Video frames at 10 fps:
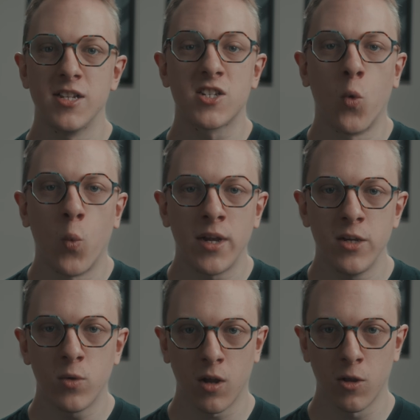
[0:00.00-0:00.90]
So when
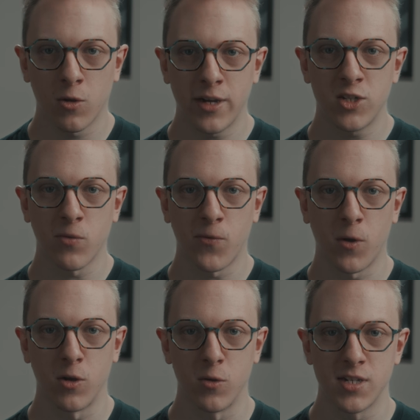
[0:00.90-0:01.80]
you color grade your
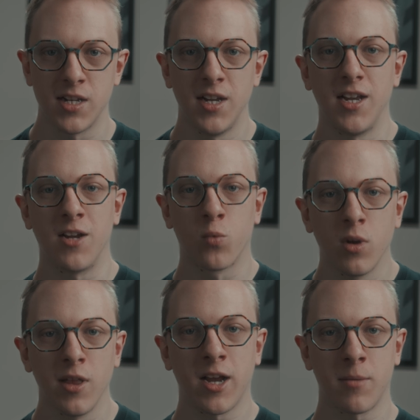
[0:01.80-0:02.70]
photos, it
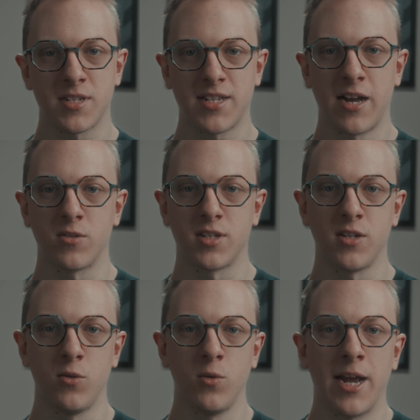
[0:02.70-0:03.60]
really comes down
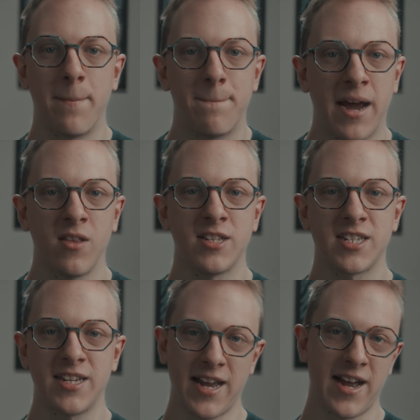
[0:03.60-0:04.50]
to a
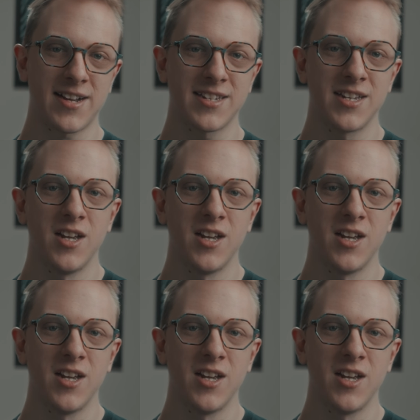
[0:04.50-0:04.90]
balancing act